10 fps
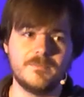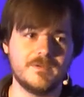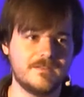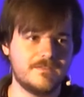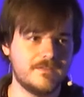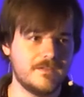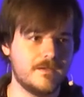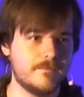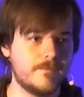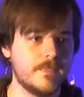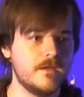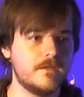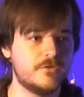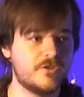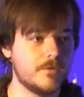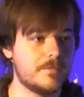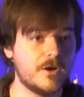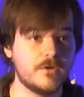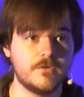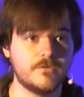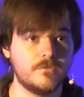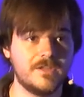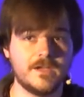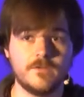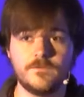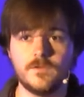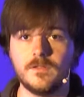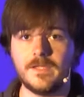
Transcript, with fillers: But um, the general partners are really helpful,